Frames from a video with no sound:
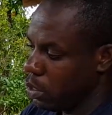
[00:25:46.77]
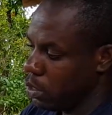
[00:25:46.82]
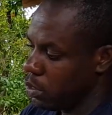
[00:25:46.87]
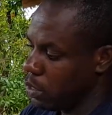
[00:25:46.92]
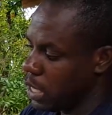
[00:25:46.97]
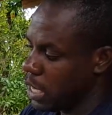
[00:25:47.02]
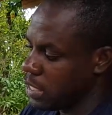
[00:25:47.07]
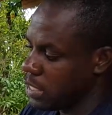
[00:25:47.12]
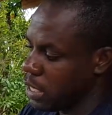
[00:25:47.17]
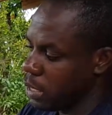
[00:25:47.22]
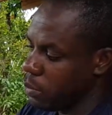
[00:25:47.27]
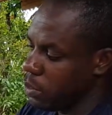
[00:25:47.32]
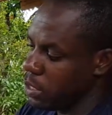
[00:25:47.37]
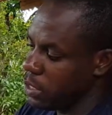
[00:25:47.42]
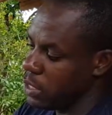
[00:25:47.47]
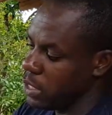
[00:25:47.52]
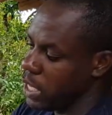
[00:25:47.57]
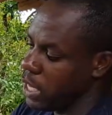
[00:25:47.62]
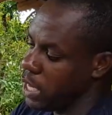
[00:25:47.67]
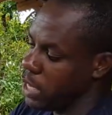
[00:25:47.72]
So as I
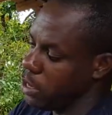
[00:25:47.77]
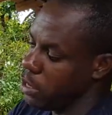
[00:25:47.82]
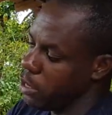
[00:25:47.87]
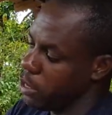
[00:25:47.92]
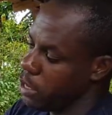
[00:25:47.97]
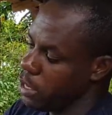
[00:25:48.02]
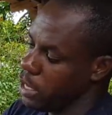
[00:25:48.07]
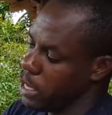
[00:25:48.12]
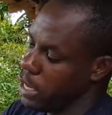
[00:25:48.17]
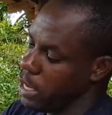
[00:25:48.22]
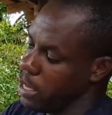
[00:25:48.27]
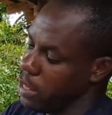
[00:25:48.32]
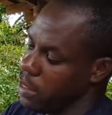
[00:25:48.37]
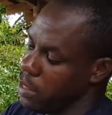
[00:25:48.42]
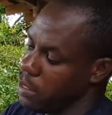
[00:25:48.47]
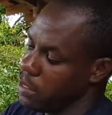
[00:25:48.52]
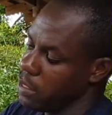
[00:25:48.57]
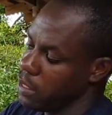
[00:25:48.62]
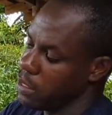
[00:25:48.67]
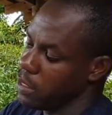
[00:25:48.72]
was saying earlier,
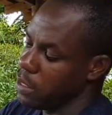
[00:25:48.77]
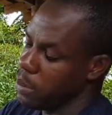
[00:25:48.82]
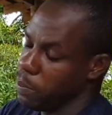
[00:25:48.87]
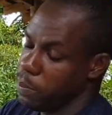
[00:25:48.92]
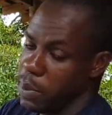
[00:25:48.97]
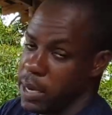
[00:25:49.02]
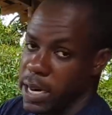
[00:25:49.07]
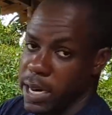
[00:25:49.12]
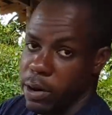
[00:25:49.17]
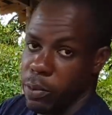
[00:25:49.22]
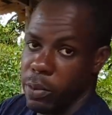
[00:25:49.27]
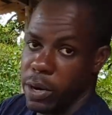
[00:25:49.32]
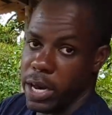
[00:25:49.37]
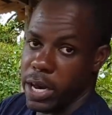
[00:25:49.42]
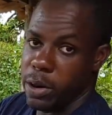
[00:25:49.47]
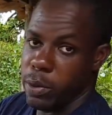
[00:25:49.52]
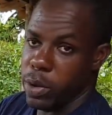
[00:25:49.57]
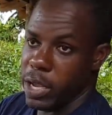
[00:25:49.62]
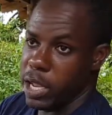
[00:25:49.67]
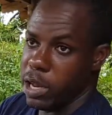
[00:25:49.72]
this is the part
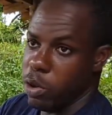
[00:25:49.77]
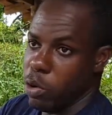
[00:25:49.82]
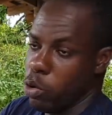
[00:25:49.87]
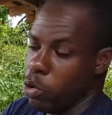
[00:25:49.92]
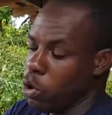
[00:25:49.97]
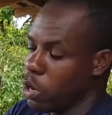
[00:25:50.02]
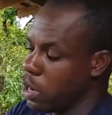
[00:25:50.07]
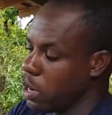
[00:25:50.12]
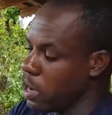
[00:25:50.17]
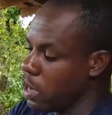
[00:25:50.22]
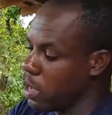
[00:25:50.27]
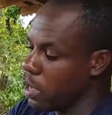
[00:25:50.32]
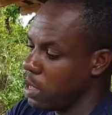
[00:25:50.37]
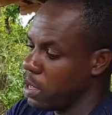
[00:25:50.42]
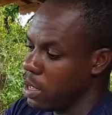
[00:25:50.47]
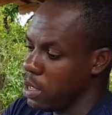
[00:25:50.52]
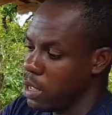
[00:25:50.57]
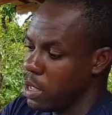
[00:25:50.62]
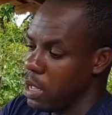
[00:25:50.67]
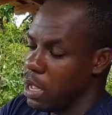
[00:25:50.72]
where we'll hook
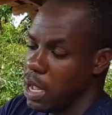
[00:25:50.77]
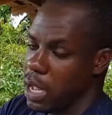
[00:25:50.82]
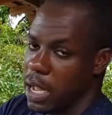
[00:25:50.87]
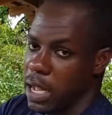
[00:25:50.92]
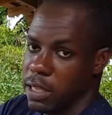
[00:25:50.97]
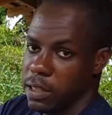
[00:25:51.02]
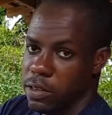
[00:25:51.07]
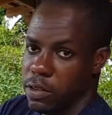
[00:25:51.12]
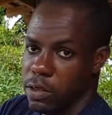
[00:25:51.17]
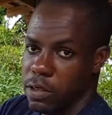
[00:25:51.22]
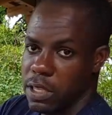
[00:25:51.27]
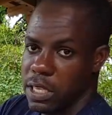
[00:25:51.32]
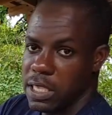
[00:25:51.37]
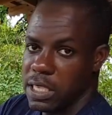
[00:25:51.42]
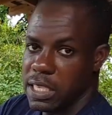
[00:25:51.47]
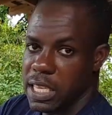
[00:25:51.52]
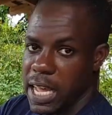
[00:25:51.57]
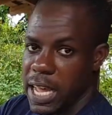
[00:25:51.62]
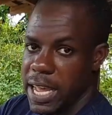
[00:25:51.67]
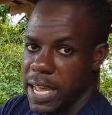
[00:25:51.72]
onto the
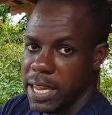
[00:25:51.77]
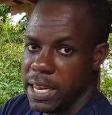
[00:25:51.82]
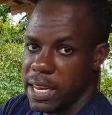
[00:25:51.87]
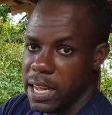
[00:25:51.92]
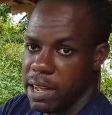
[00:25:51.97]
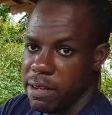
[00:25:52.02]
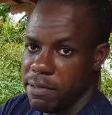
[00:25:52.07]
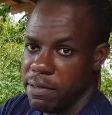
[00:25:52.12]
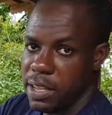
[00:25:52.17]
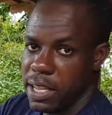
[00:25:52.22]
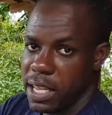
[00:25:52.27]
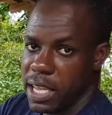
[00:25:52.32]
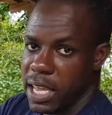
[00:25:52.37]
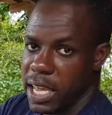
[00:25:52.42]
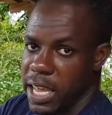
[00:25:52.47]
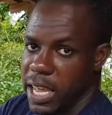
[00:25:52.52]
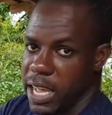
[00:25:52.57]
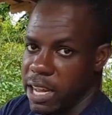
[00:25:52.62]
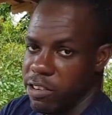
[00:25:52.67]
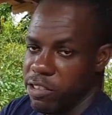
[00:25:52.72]
side of the
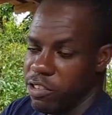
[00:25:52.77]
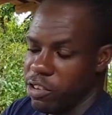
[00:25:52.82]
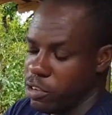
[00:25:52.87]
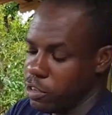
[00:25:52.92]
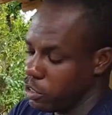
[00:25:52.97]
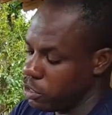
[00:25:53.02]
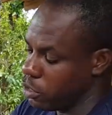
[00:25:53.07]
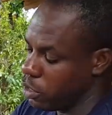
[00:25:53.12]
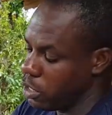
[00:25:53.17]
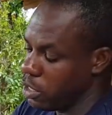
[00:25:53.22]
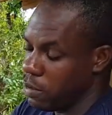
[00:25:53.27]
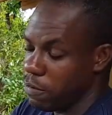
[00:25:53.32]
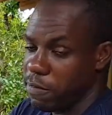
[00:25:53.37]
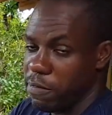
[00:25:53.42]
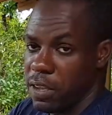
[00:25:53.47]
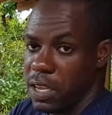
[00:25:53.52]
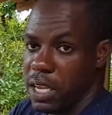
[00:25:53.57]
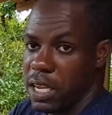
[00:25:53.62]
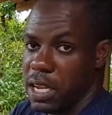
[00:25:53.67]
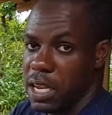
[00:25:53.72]
cage so the
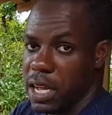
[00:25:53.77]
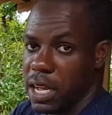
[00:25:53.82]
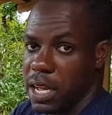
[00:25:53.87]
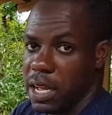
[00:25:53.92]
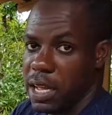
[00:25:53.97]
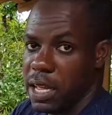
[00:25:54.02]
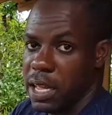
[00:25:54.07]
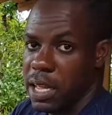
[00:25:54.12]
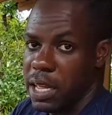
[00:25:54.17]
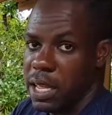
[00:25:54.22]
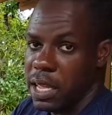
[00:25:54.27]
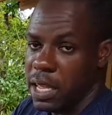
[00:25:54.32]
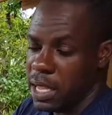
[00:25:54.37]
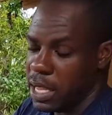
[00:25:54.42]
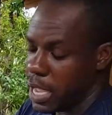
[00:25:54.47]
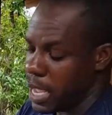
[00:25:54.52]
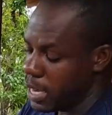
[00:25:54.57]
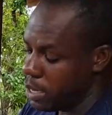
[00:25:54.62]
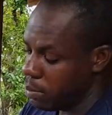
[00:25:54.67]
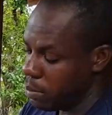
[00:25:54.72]
feeder
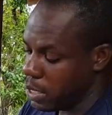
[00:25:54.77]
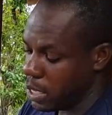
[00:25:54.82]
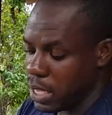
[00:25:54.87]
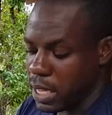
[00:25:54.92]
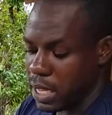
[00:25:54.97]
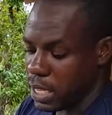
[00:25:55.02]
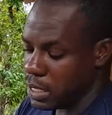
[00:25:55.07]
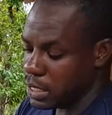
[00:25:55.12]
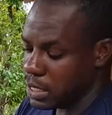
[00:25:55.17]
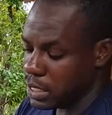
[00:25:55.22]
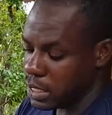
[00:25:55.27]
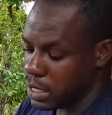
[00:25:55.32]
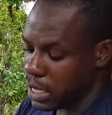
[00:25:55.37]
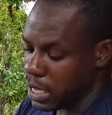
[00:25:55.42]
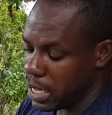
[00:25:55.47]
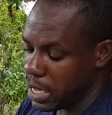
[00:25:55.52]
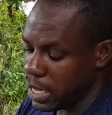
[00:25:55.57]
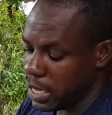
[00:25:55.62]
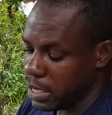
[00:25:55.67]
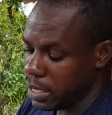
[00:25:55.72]
can be
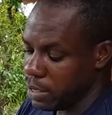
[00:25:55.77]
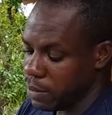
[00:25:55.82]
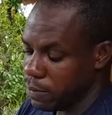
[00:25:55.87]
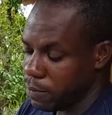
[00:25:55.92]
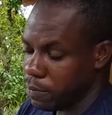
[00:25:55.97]
installed.